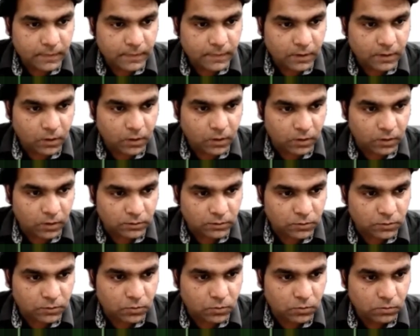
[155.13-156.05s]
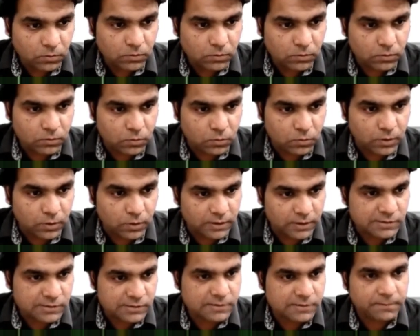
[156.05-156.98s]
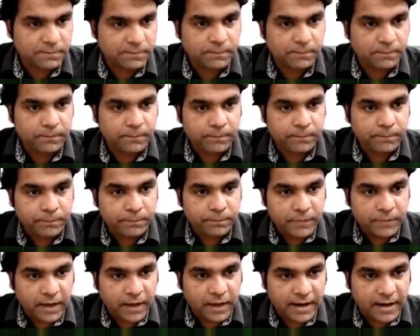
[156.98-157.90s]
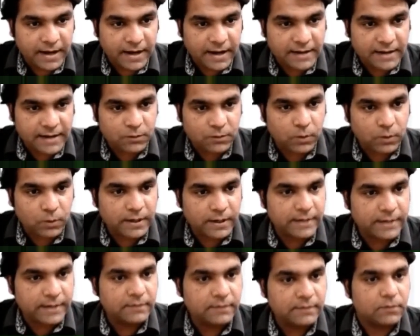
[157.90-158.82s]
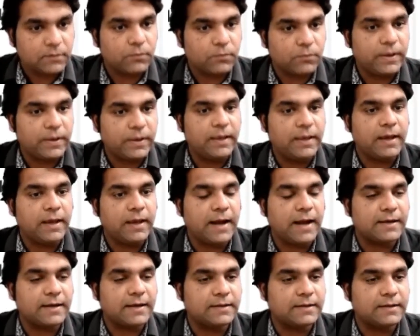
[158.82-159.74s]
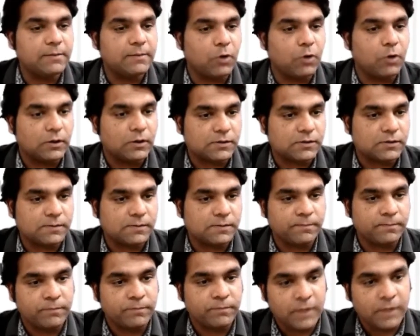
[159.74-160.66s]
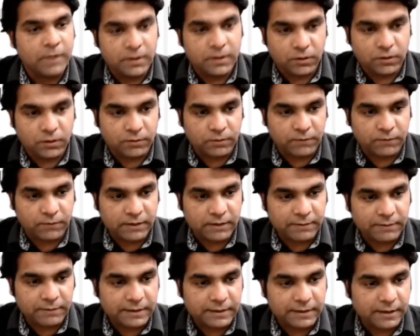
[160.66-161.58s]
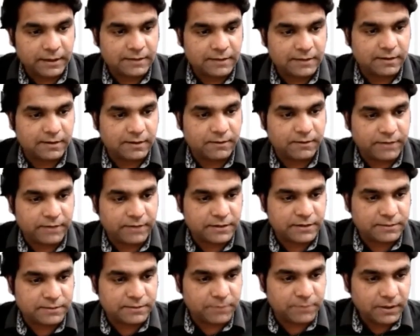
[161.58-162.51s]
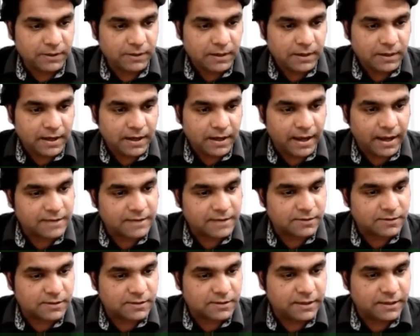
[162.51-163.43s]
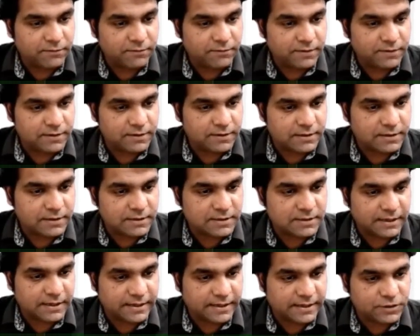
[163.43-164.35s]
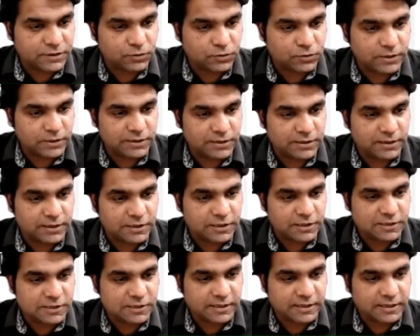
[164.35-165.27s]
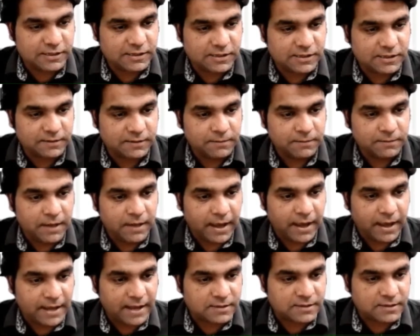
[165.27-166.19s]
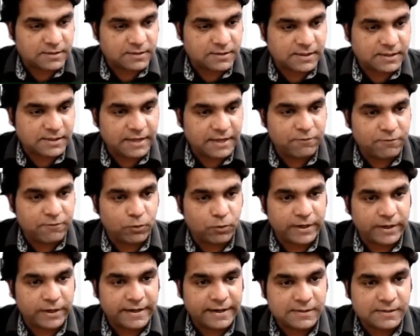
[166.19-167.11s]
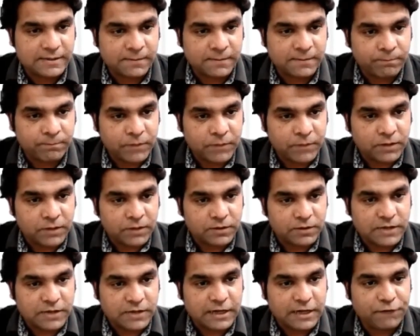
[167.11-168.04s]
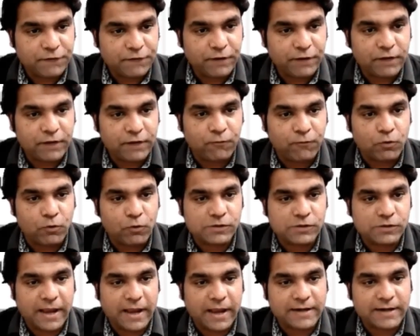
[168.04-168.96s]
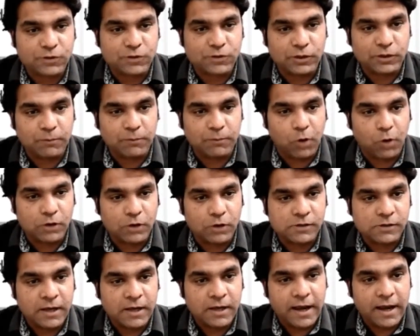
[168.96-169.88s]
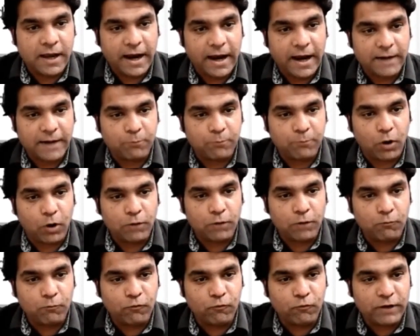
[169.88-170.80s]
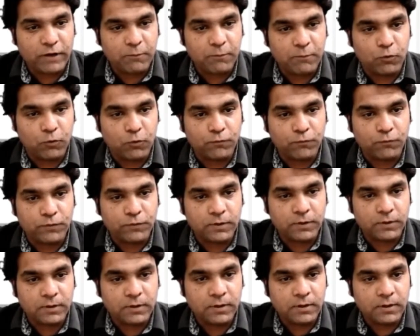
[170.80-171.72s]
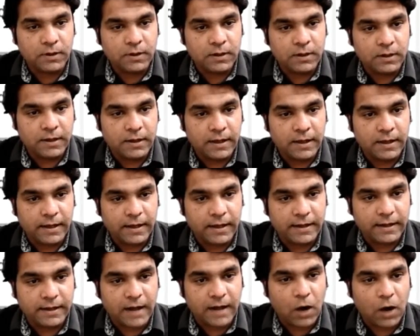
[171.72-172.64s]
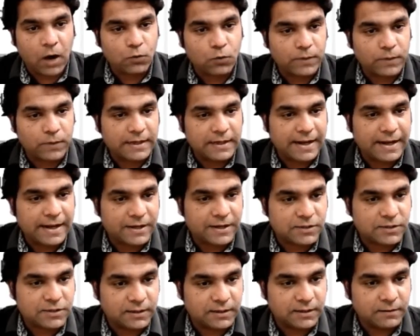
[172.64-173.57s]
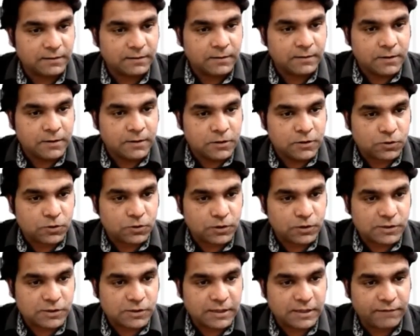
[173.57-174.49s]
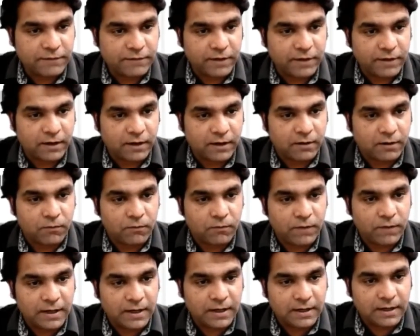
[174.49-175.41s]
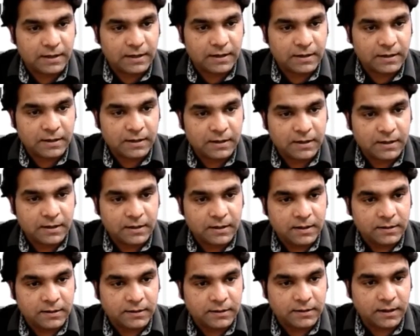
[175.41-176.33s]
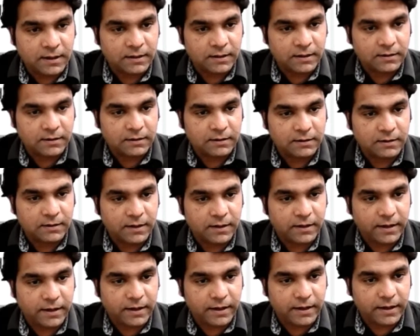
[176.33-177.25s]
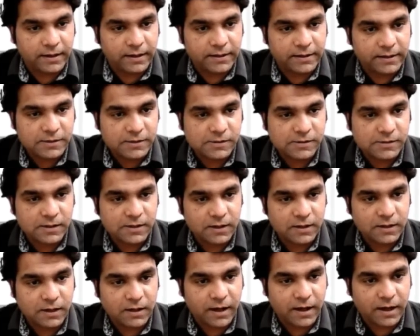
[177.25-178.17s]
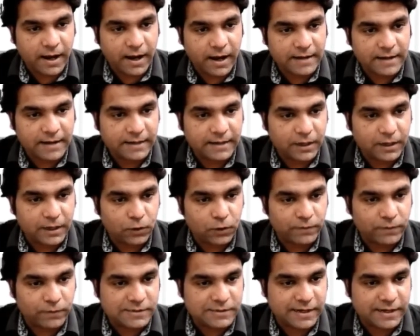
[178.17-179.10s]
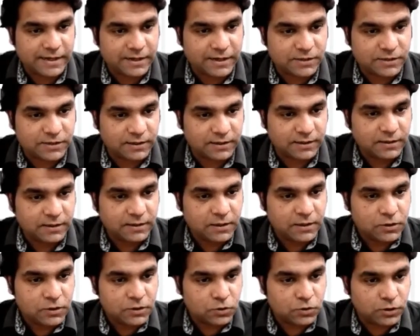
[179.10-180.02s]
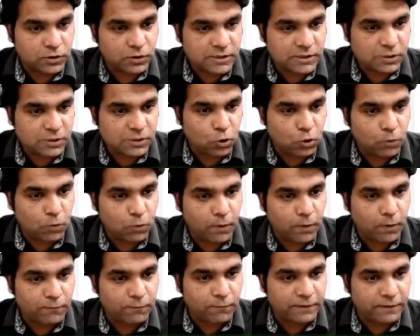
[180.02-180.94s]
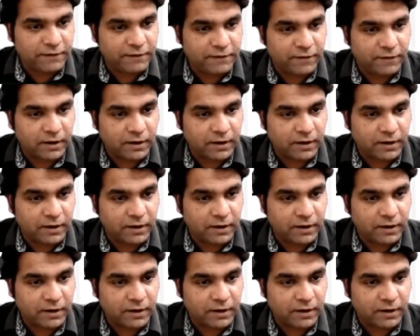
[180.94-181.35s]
or through rollers, and at the one end we added the balls. Now the fundamentals are very simple. As the sleeve is attached to the engine, as the sleeve rotates, the centrifugal force acts on the balls and ball will move in outward direction. So this lever will turn in this anti-clockwise direction. So this lobe of lever